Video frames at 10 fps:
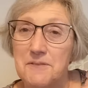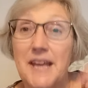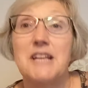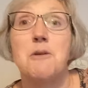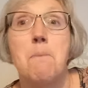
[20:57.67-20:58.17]

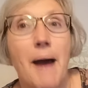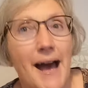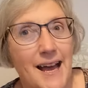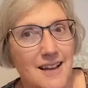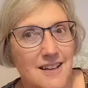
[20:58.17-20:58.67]
take you
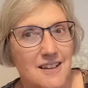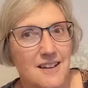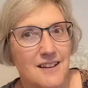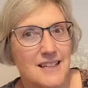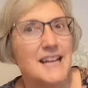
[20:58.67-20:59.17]
back,
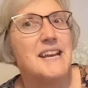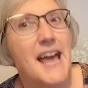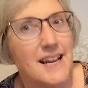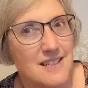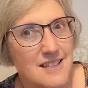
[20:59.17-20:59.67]

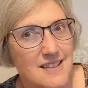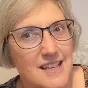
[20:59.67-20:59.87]
connect to